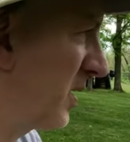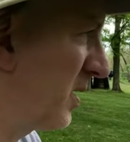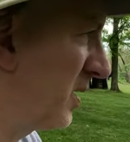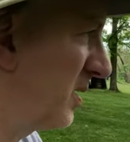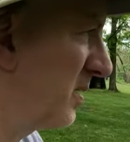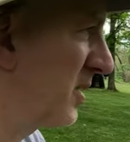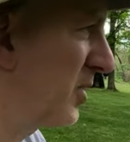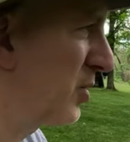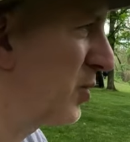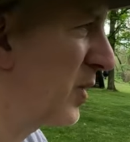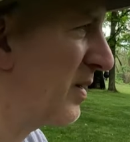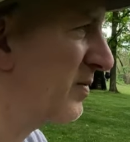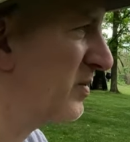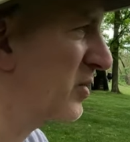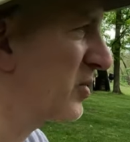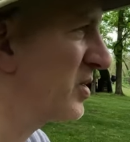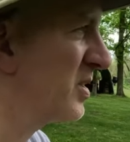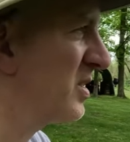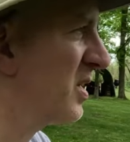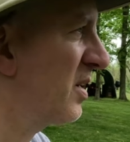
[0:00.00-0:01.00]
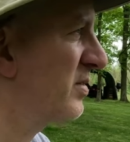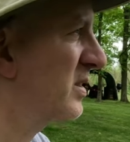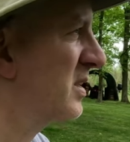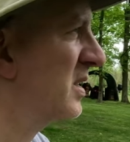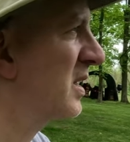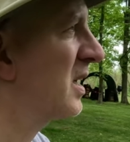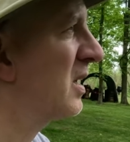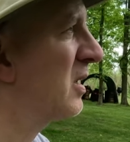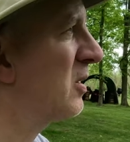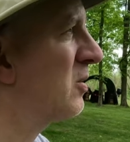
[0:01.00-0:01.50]
a little after
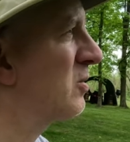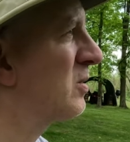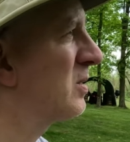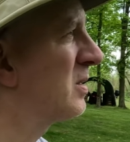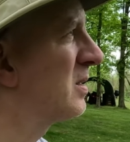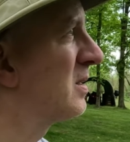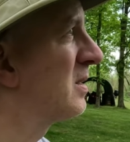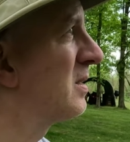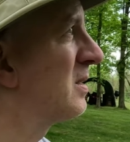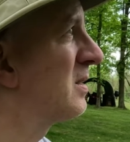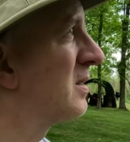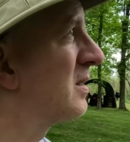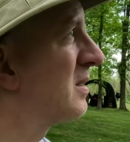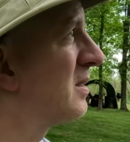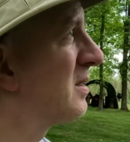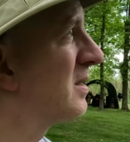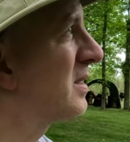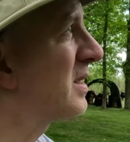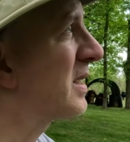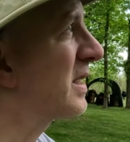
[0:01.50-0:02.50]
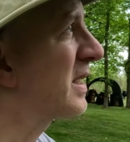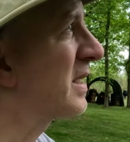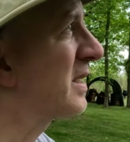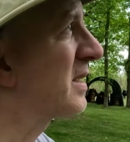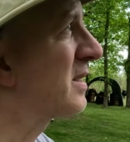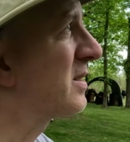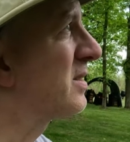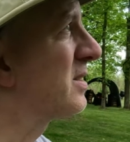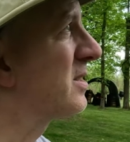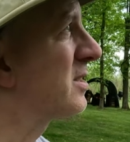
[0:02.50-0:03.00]
seven now,
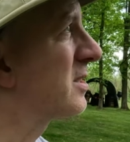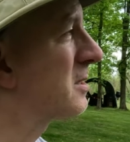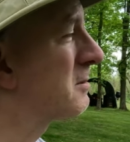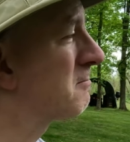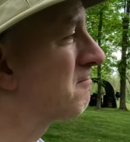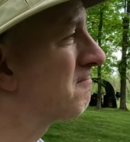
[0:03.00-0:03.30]
and